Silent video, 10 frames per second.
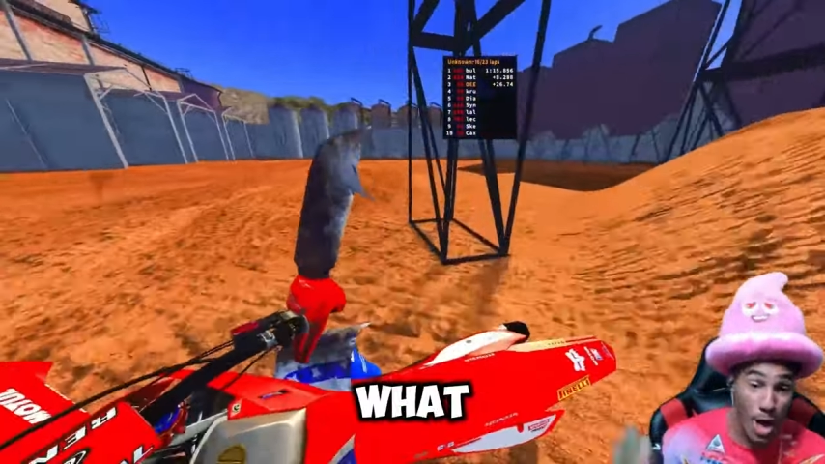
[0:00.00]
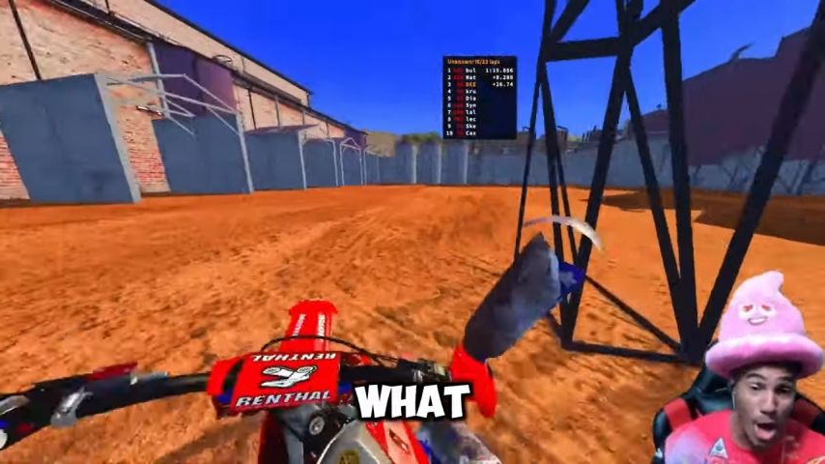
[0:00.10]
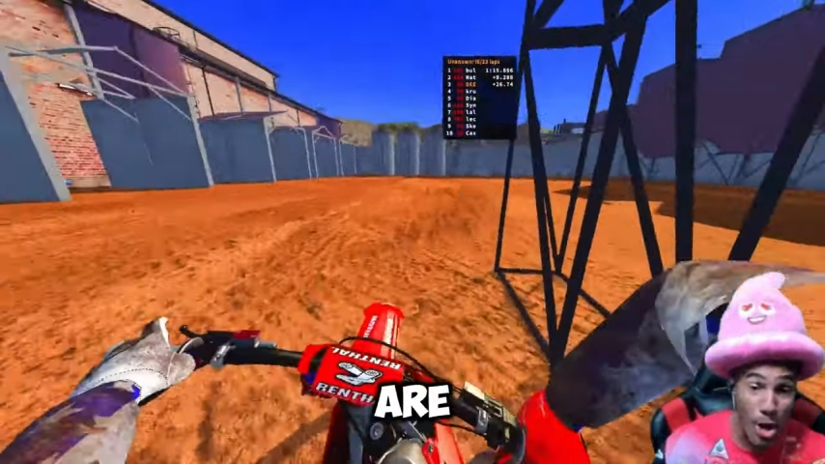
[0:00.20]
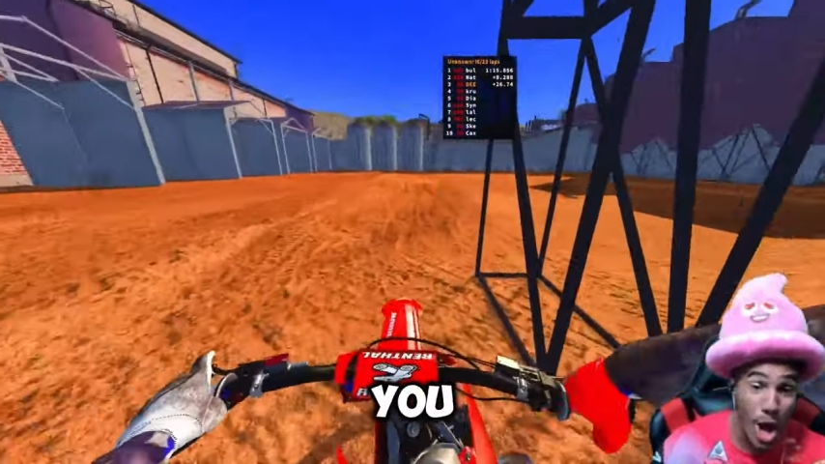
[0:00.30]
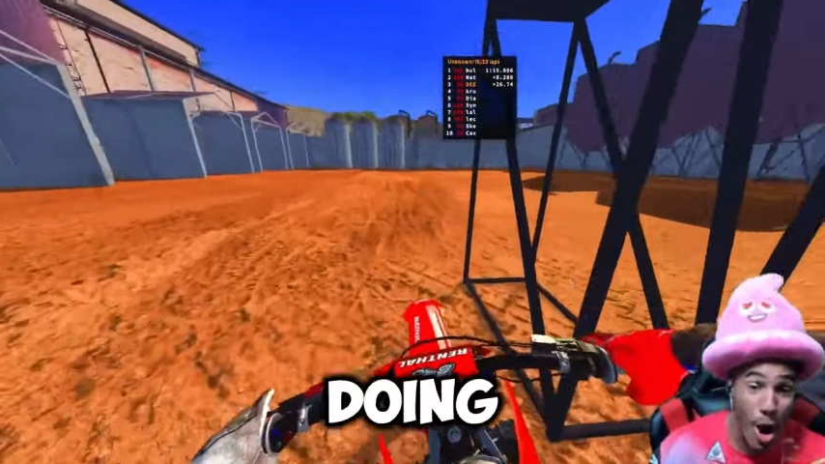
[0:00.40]

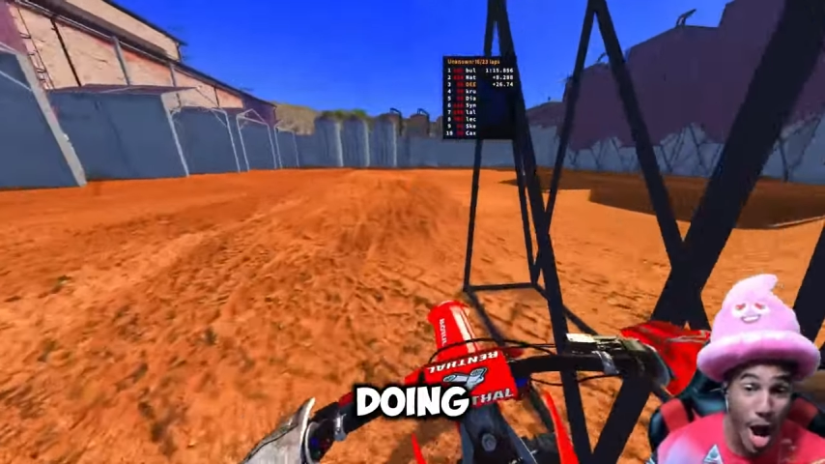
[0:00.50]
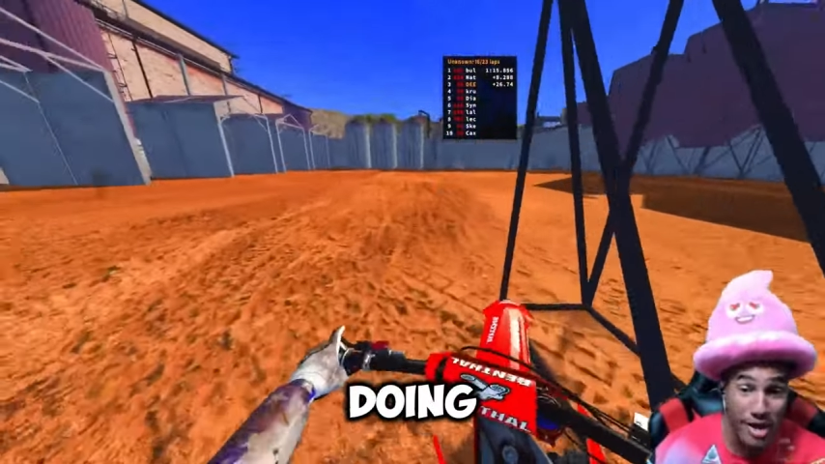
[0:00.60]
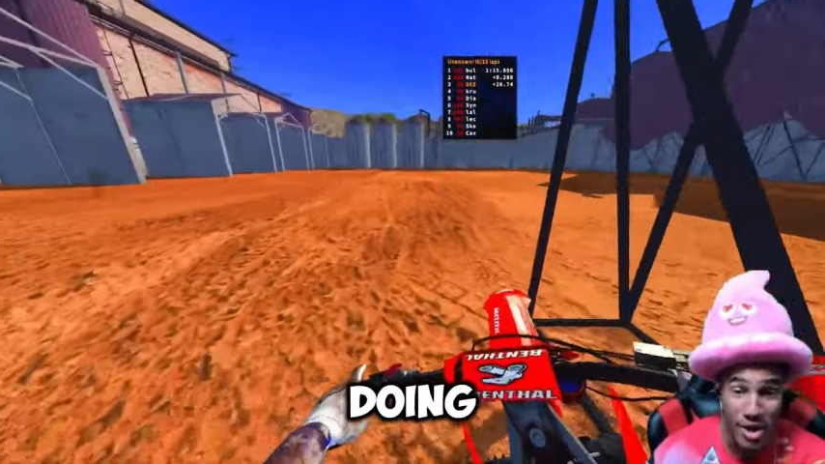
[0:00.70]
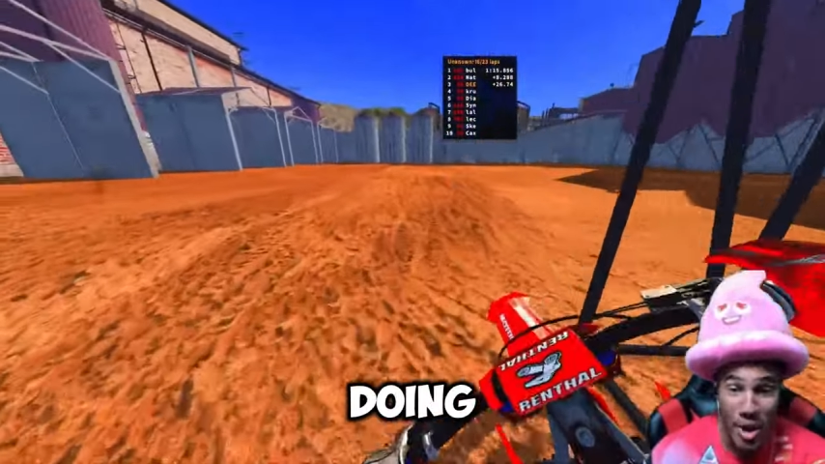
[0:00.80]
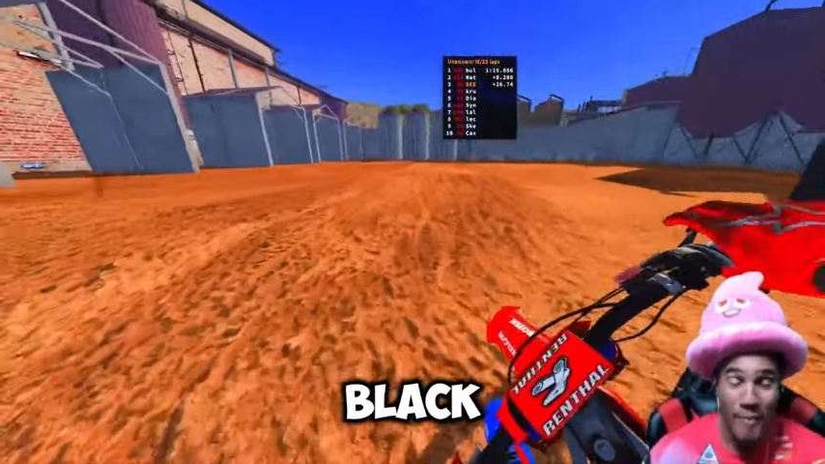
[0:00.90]
are you
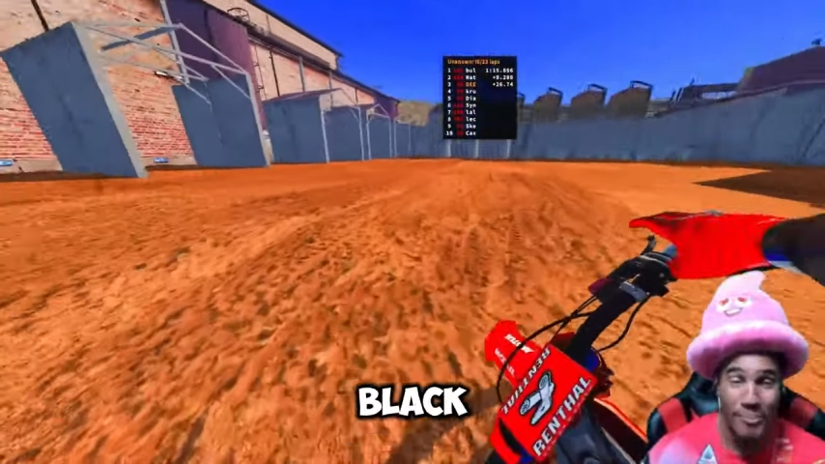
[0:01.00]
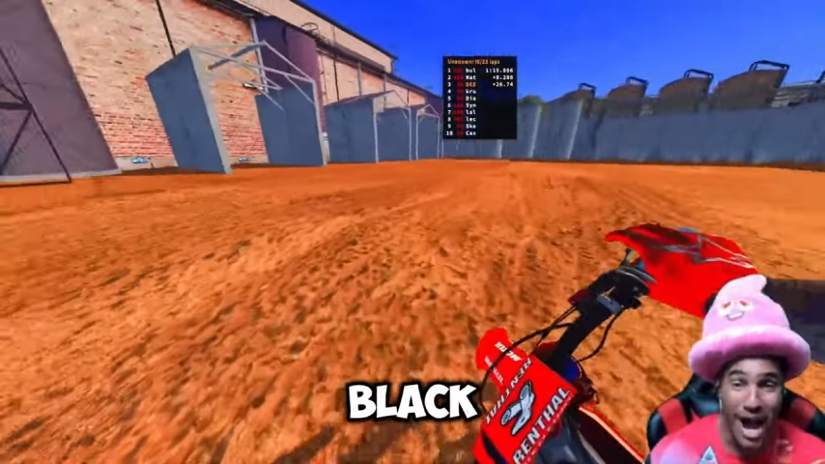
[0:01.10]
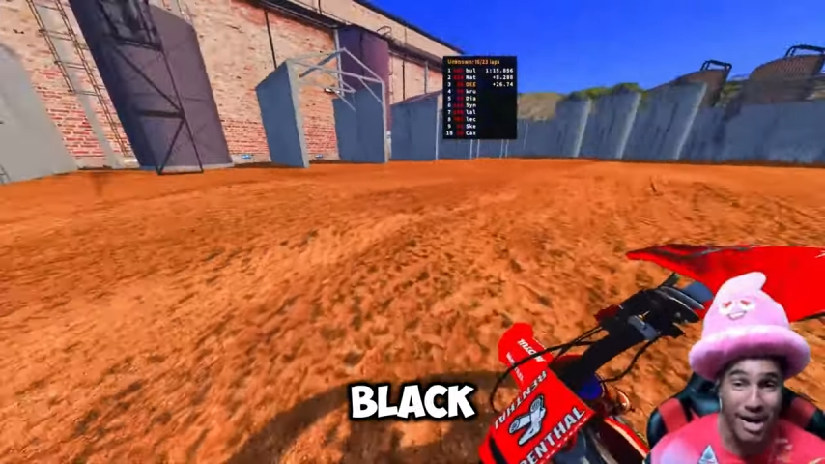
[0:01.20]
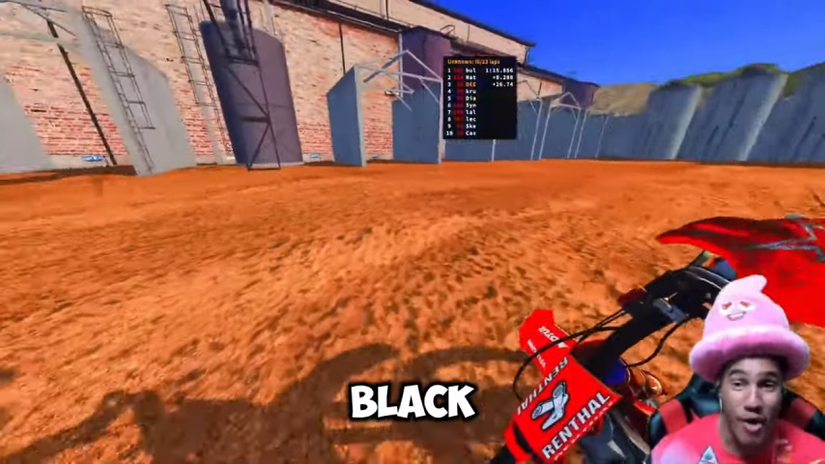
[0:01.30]
doing? fuck?